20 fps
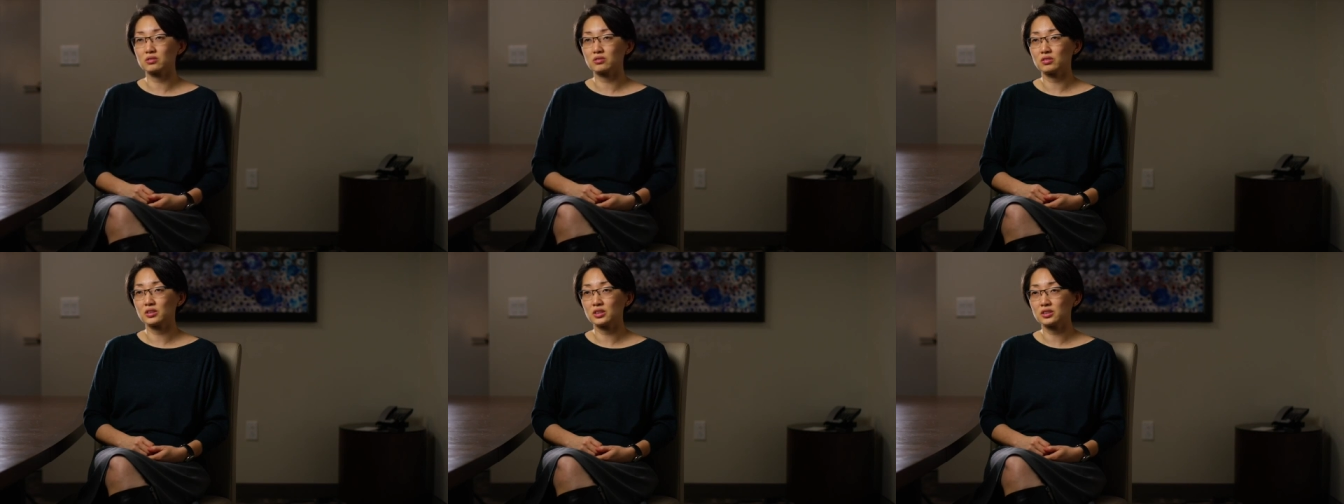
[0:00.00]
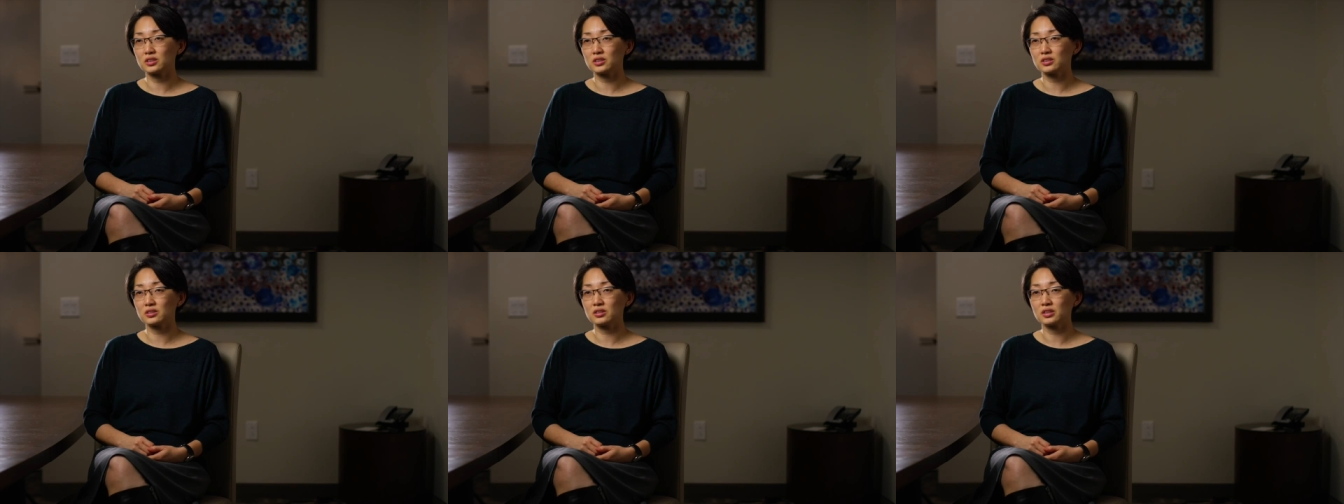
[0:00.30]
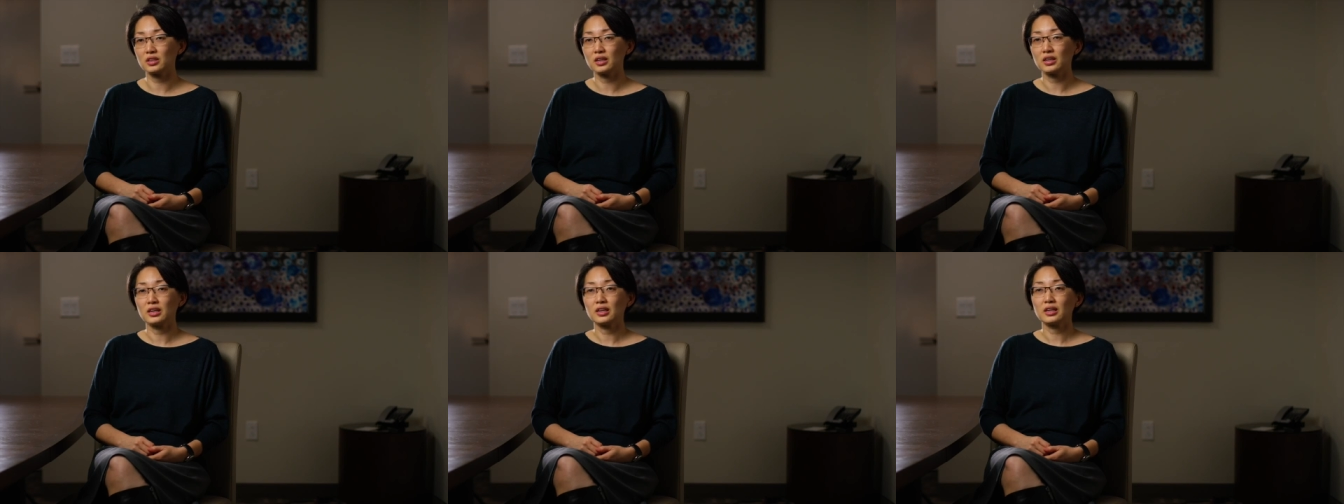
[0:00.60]
reason,
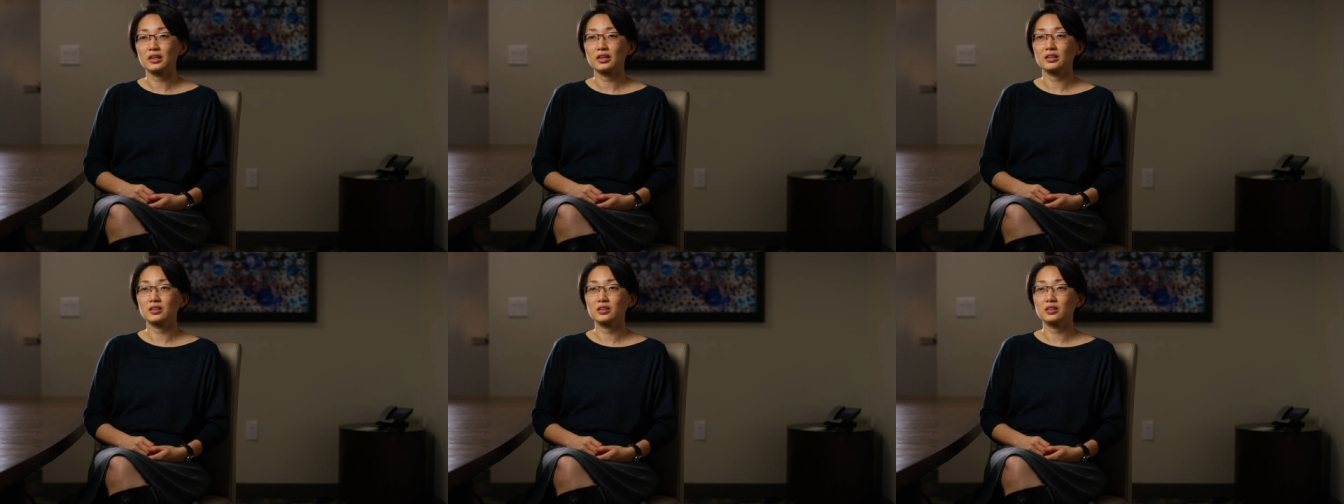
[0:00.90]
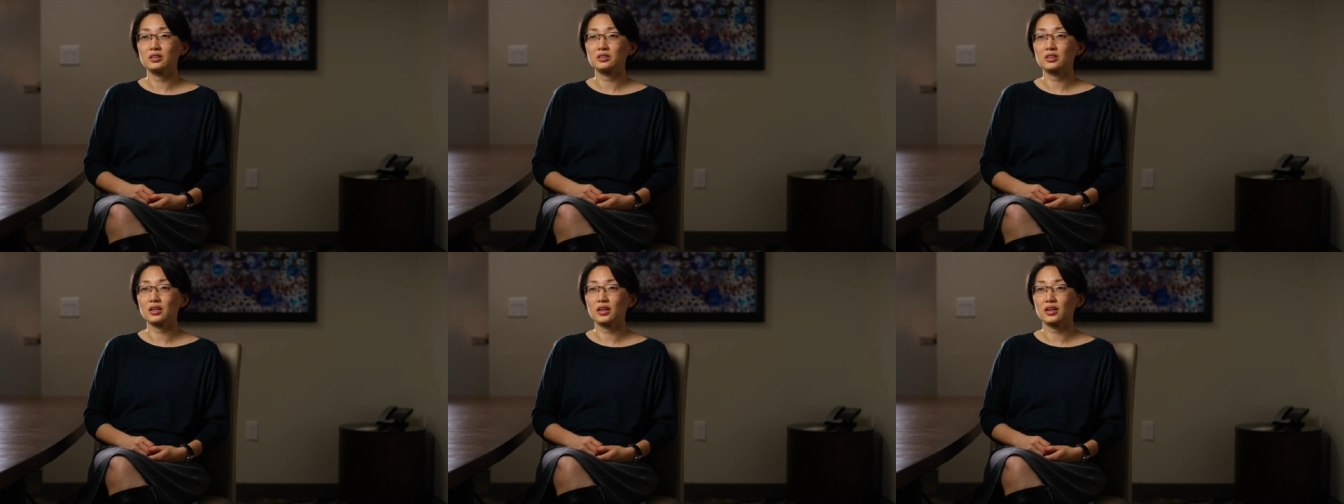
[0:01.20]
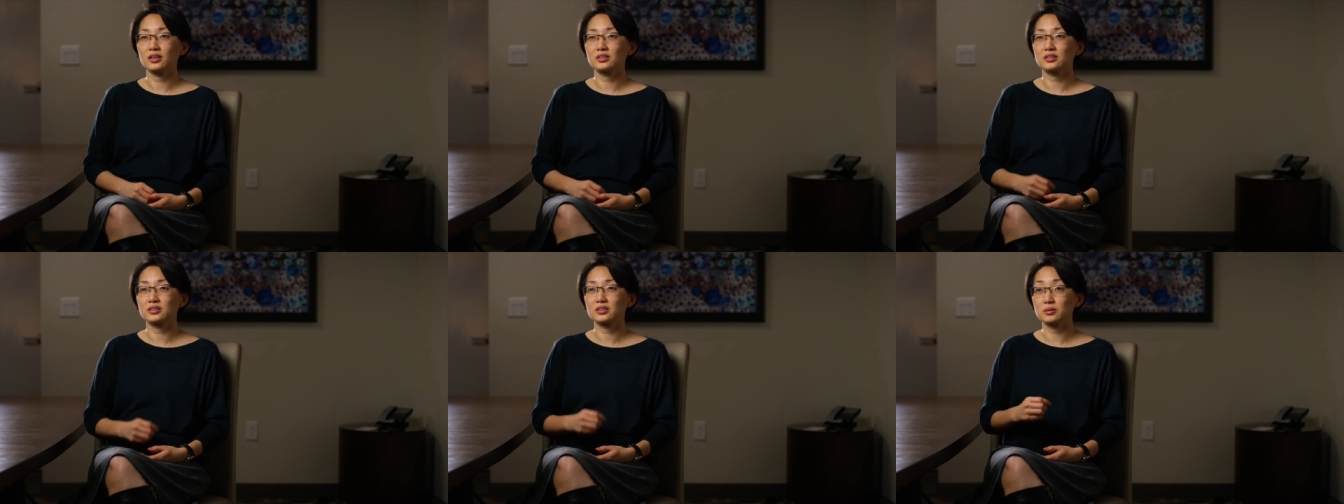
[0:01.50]
is
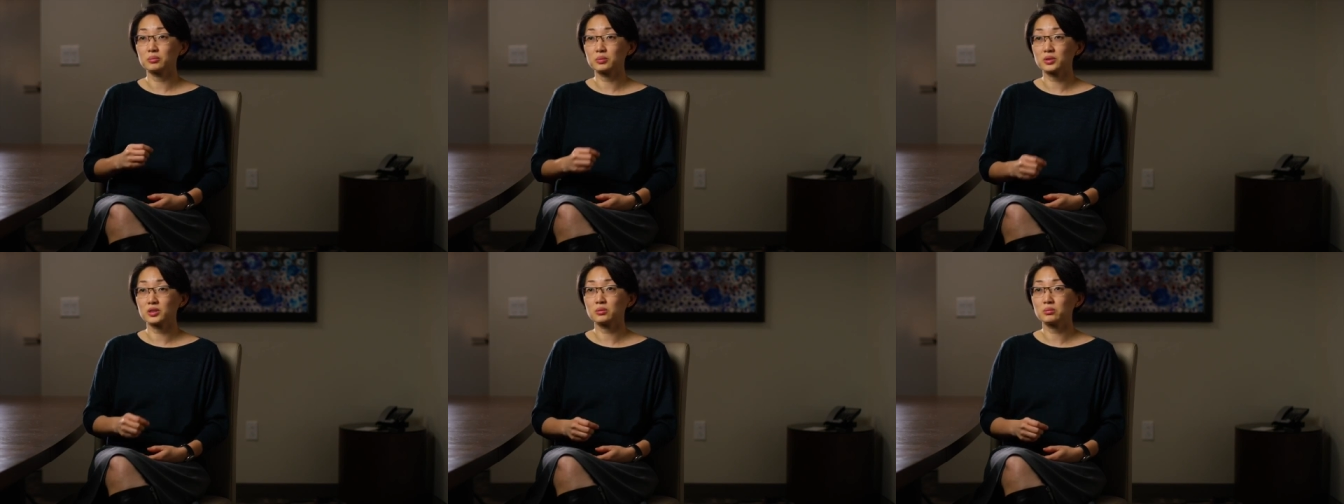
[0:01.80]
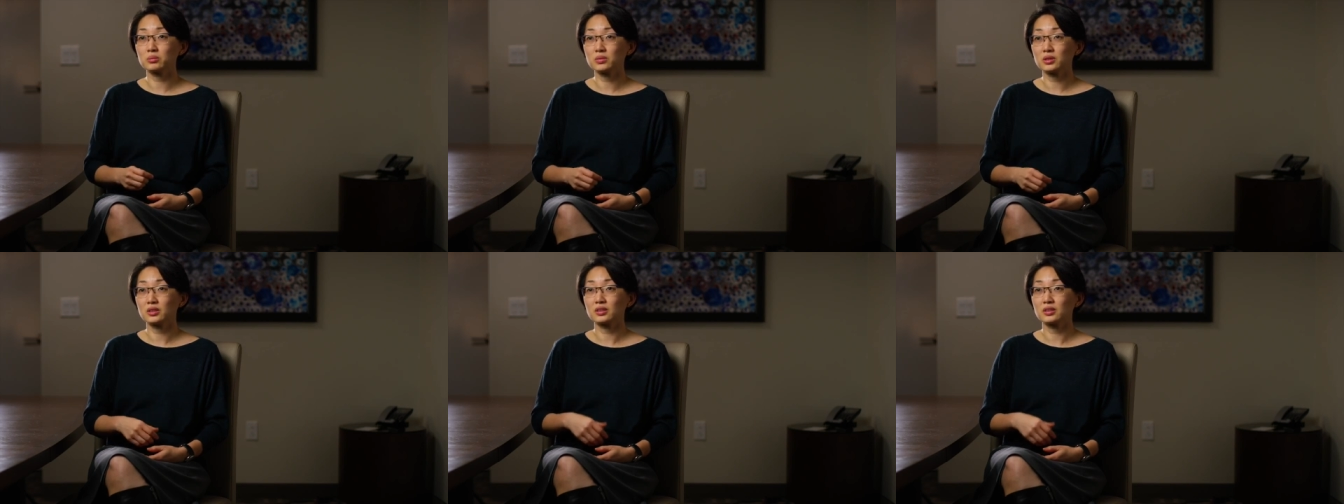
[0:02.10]
a symptom.